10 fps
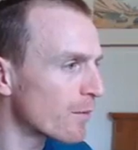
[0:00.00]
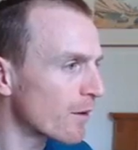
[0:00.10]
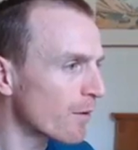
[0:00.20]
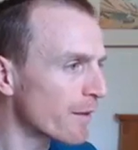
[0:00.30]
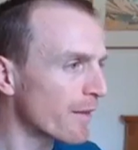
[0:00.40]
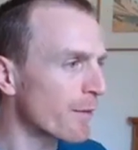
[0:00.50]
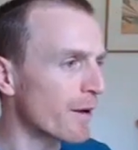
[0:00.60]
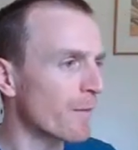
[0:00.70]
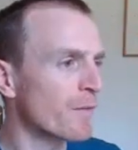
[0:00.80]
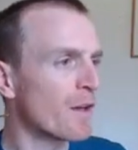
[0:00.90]
Where are we? There we
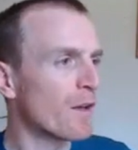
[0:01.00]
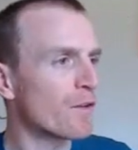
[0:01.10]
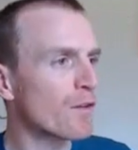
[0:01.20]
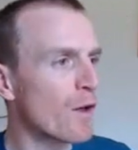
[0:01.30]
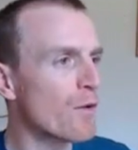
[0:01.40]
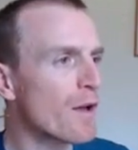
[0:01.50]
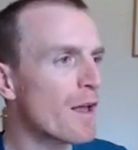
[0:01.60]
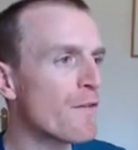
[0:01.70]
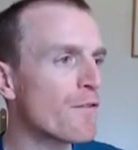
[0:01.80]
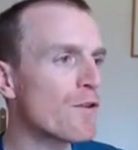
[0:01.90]
are. So
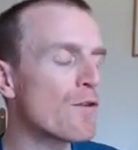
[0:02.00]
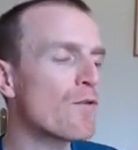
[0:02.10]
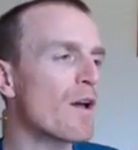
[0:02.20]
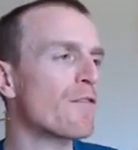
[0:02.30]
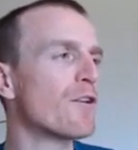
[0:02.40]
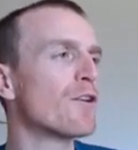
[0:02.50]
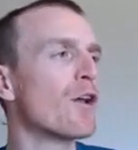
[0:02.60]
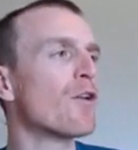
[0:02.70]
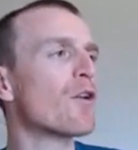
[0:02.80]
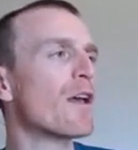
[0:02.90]
if you
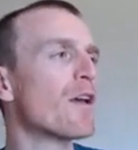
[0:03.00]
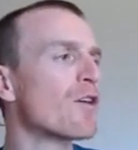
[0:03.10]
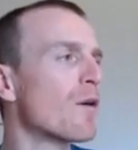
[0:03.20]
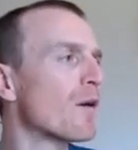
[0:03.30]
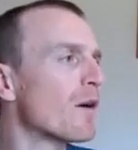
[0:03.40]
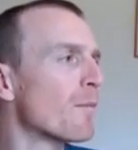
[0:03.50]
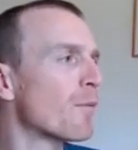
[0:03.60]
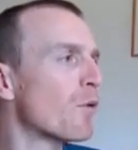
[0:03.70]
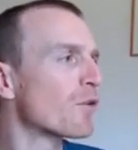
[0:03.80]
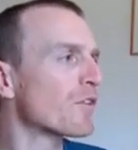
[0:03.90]
looking at your
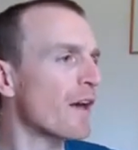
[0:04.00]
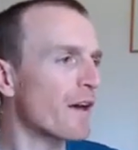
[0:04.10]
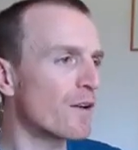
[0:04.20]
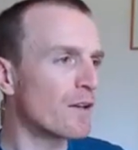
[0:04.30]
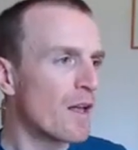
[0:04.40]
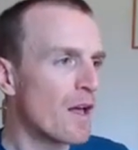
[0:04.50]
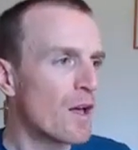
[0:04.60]
Borg scale,